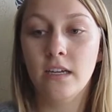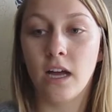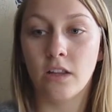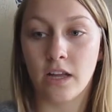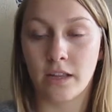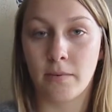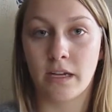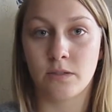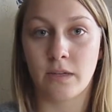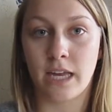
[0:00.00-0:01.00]
A lot of the
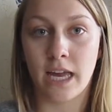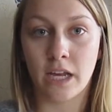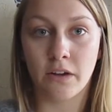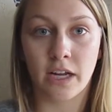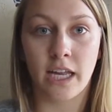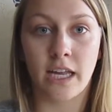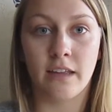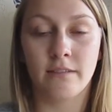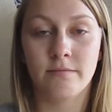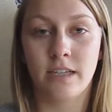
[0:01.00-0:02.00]
parents would get
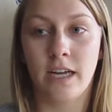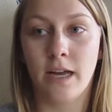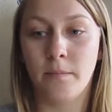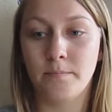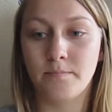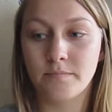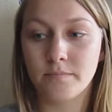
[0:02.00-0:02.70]
angry, and